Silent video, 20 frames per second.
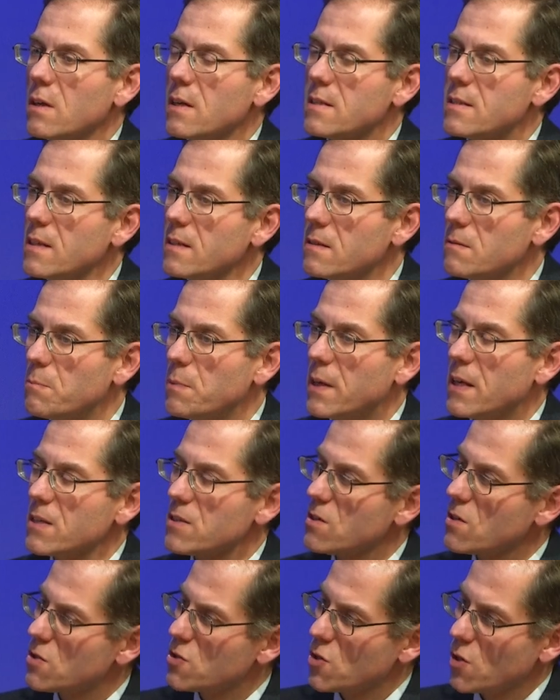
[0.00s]
is it because
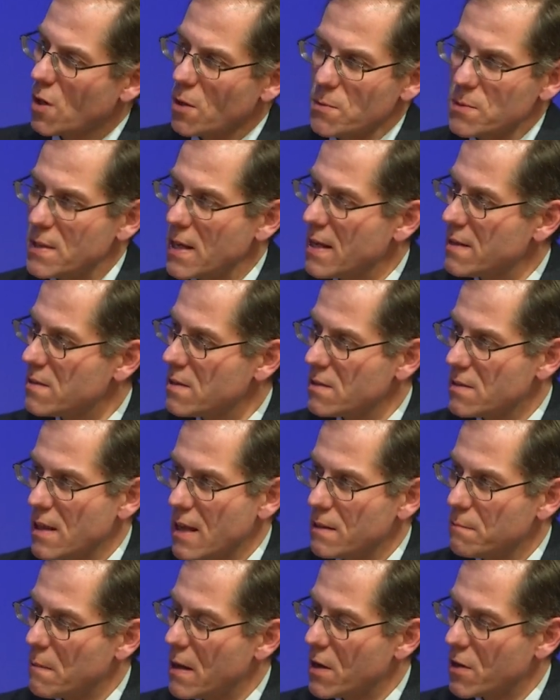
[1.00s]
of the circumstances
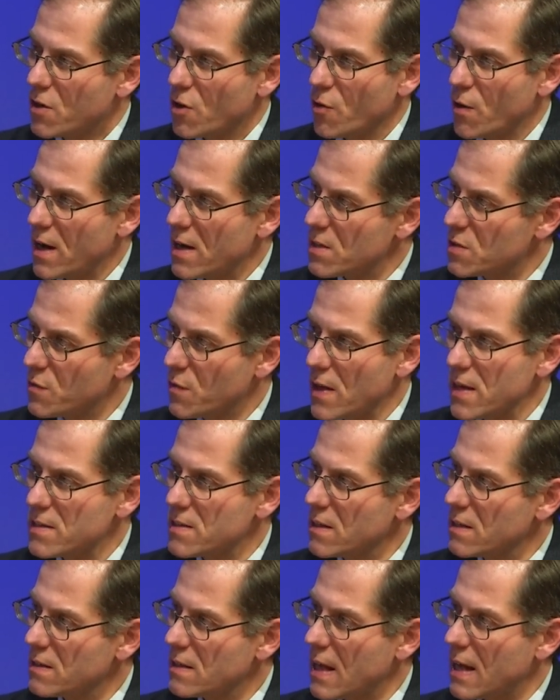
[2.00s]
that Mayor Correa is
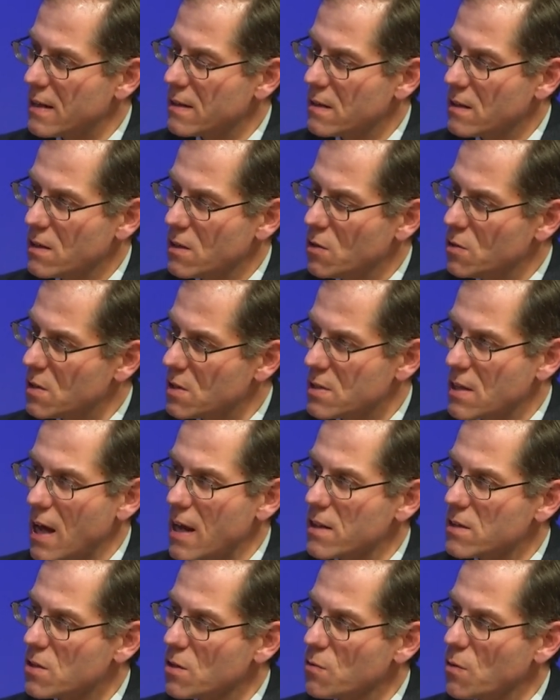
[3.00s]
facing that you
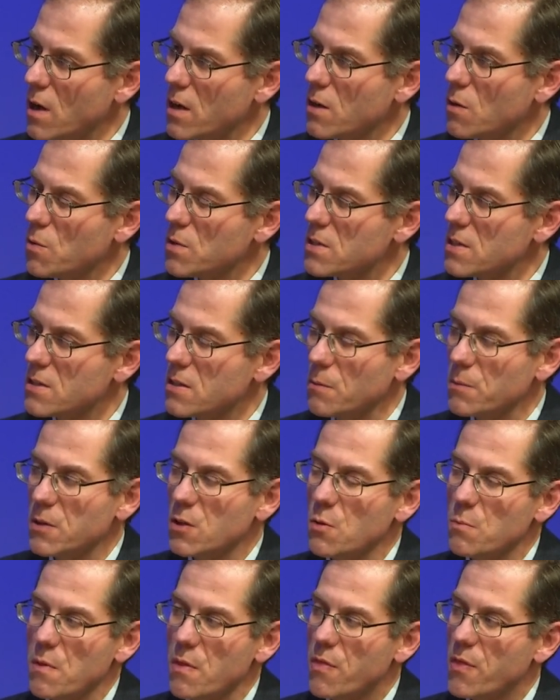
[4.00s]
decided to run, or was it something
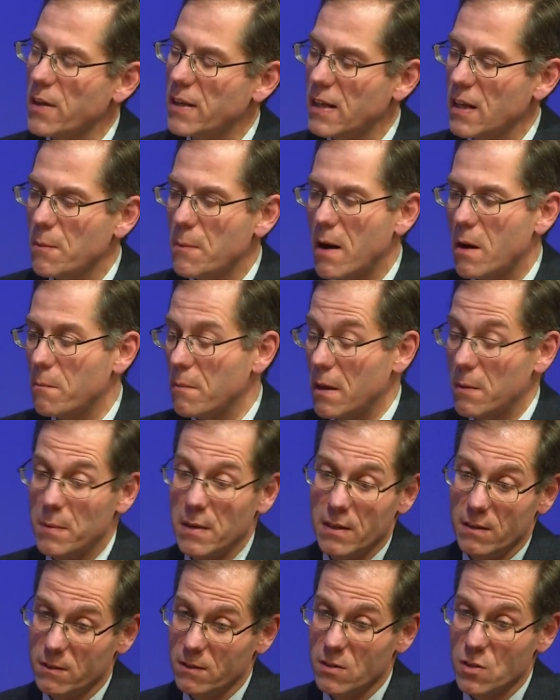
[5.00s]
you've been thinking about
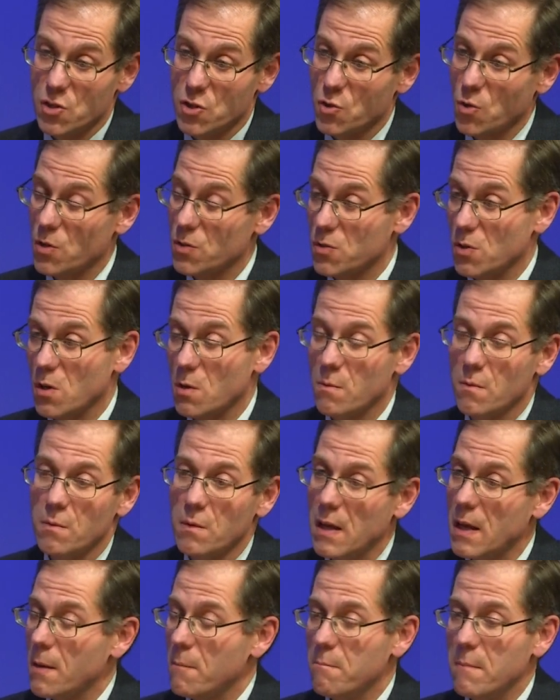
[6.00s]
maybe in the short term,
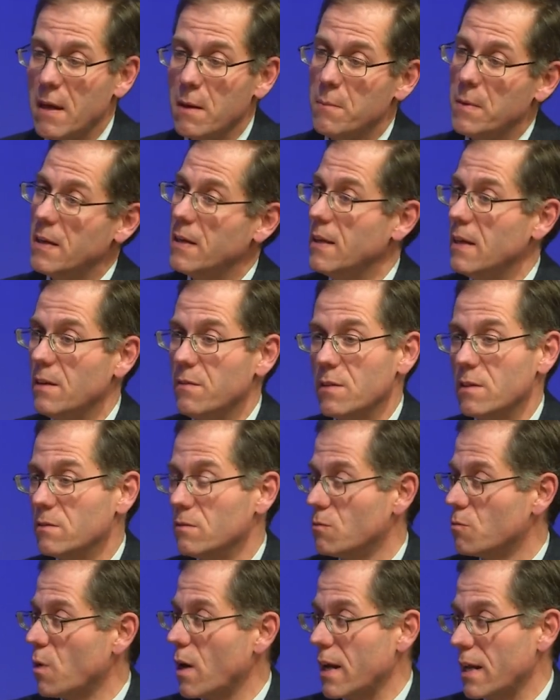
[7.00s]
maybe even
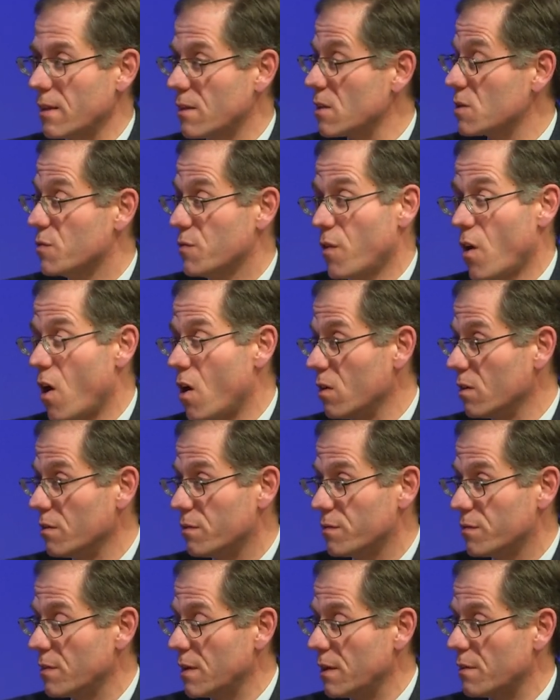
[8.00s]
running this fall
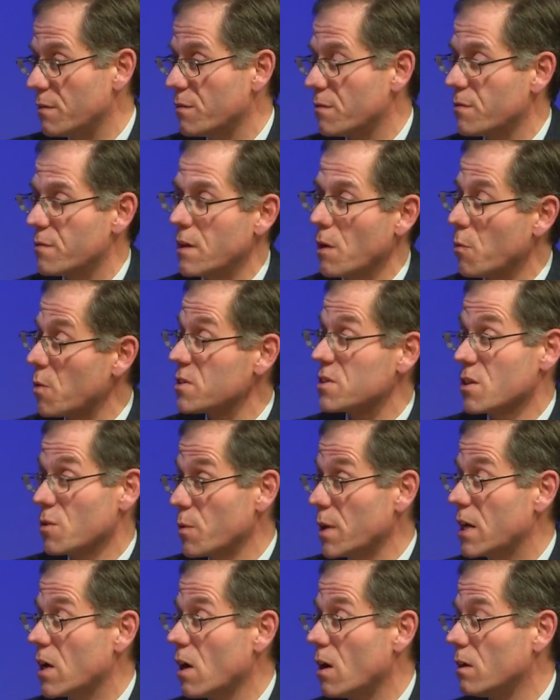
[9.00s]
if there wasn't a
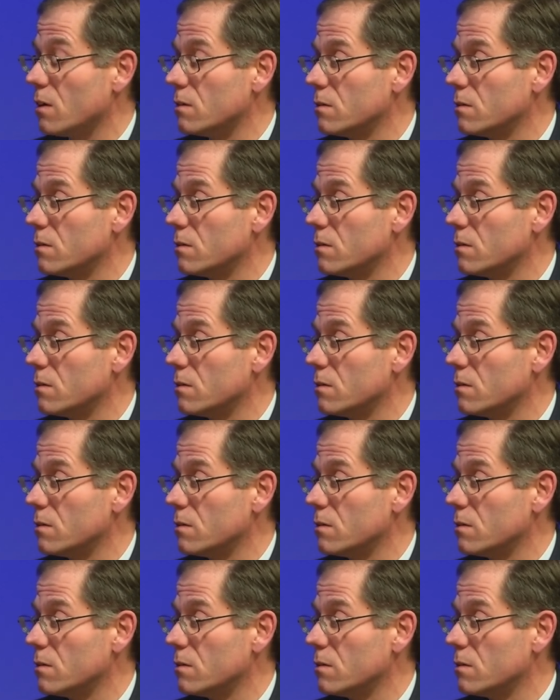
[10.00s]
recall?